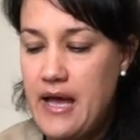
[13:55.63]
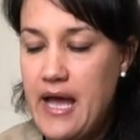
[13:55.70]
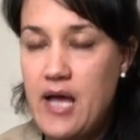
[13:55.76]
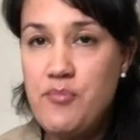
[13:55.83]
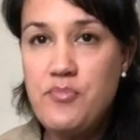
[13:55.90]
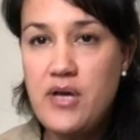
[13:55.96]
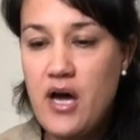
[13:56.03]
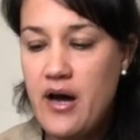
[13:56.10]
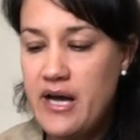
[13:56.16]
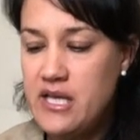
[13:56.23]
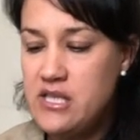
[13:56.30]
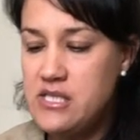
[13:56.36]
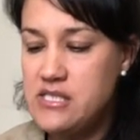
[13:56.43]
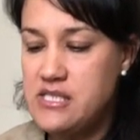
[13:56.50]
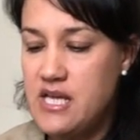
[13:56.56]
And
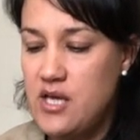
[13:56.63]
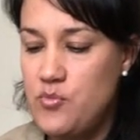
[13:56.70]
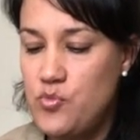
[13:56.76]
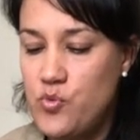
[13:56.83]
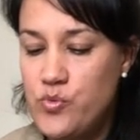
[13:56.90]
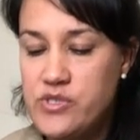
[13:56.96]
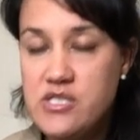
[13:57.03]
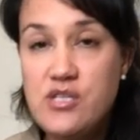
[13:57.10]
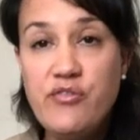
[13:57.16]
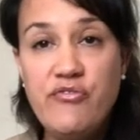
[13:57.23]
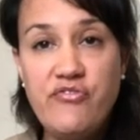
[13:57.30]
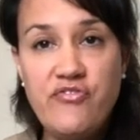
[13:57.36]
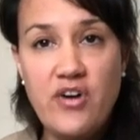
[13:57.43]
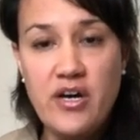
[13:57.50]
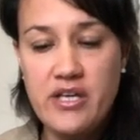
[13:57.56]
behind the table was the
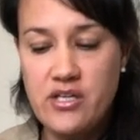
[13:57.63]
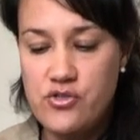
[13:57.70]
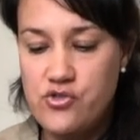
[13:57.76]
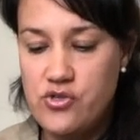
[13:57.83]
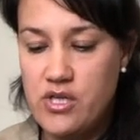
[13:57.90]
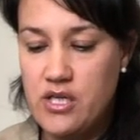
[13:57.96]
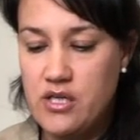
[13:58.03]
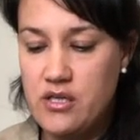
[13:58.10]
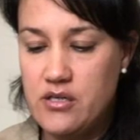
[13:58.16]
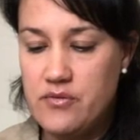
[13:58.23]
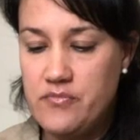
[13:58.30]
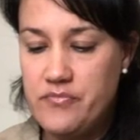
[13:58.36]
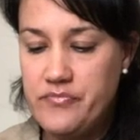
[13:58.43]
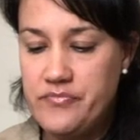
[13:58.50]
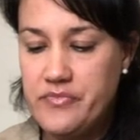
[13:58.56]
fire
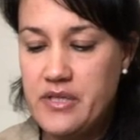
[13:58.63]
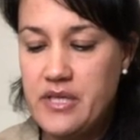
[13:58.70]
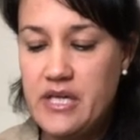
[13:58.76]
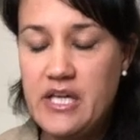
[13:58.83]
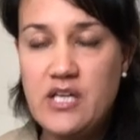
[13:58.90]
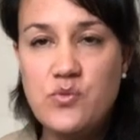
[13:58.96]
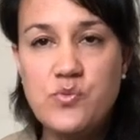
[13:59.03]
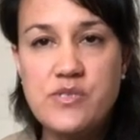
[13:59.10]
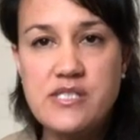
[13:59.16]
drake,